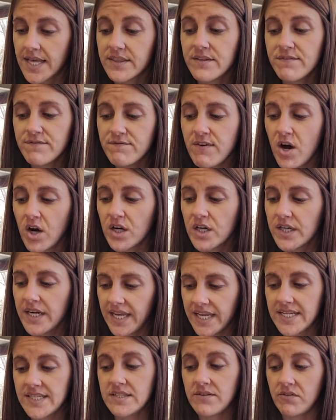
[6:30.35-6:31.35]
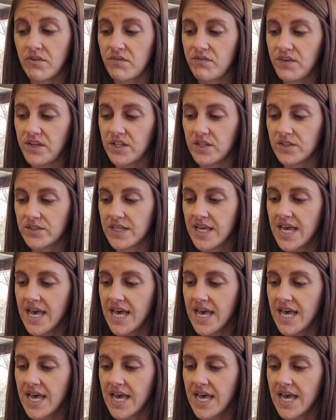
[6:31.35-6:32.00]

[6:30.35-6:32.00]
the far end of the field,